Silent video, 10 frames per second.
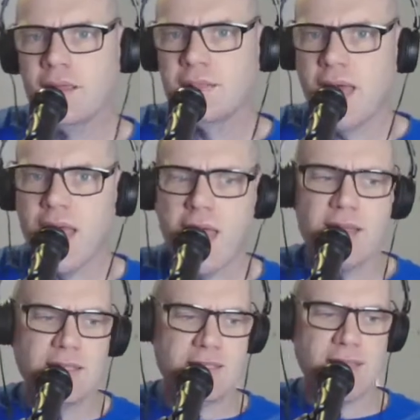
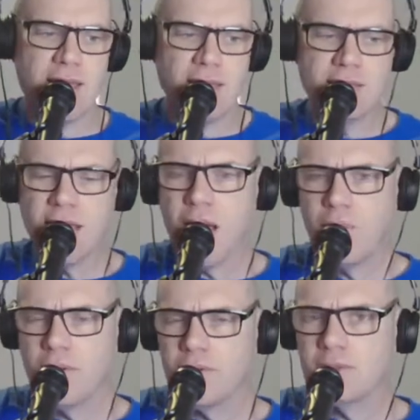Dancing
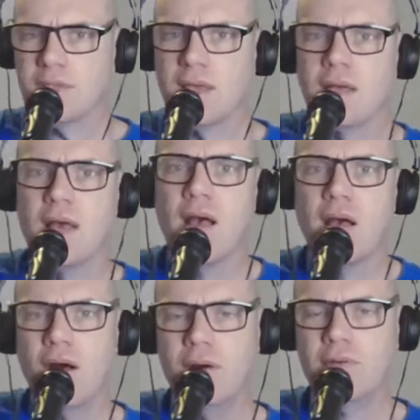doubles.
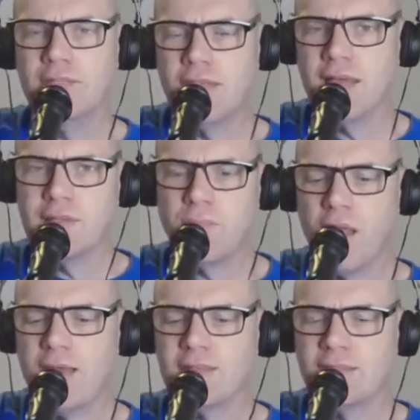Six
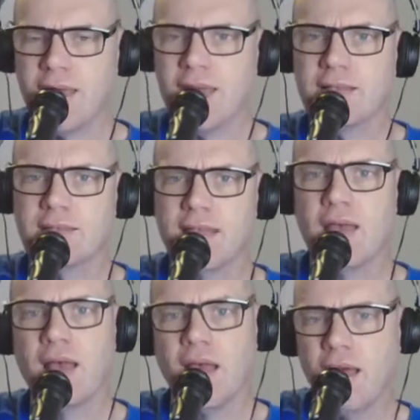plus six
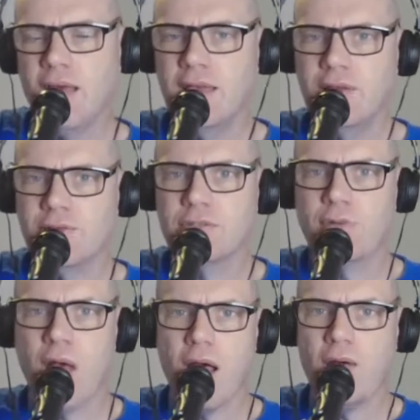equals
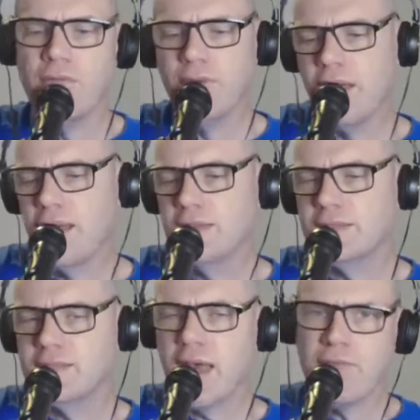twelve.
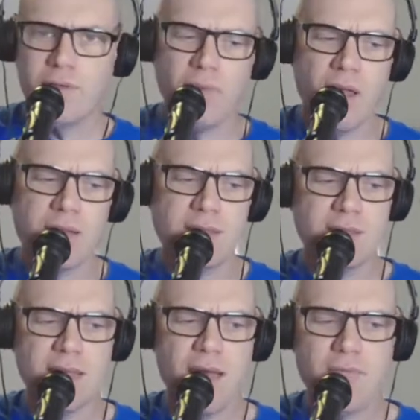Seven plus
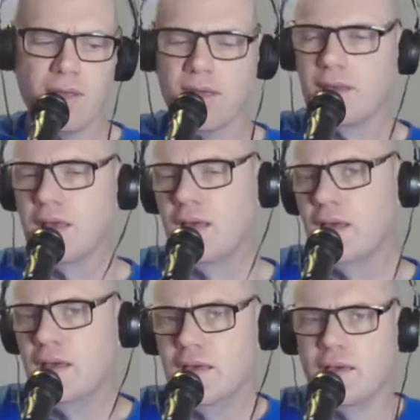seven
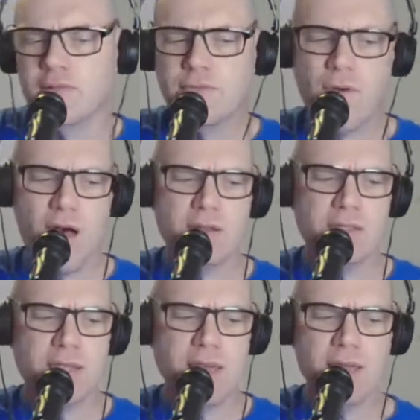equals
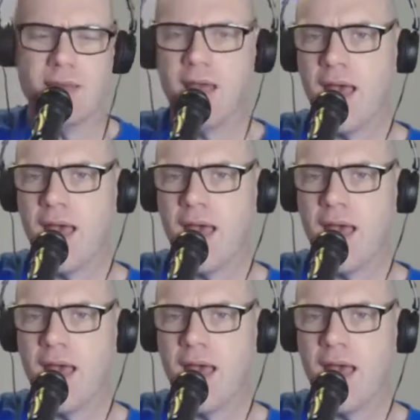fourteen.